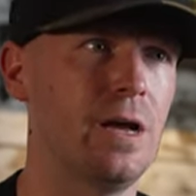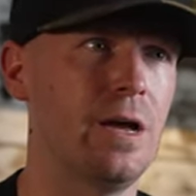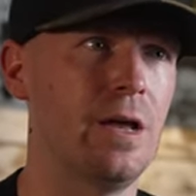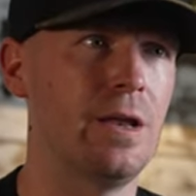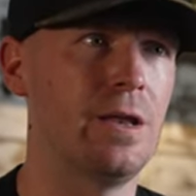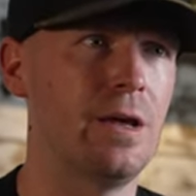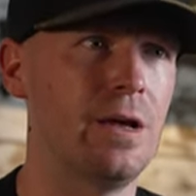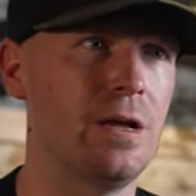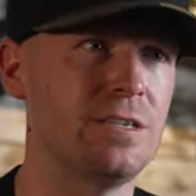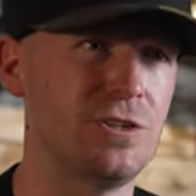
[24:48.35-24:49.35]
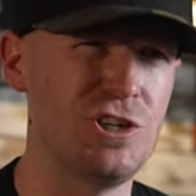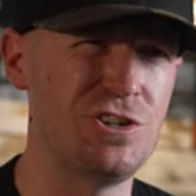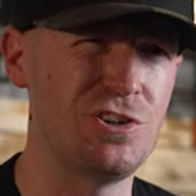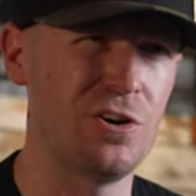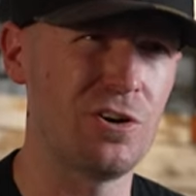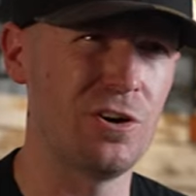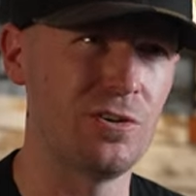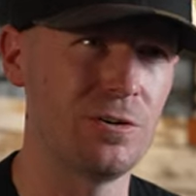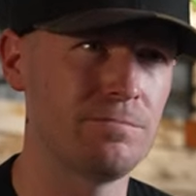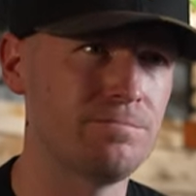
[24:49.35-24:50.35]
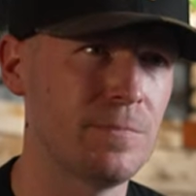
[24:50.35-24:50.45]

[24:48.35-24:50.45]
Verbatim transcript: and it's a GTR color.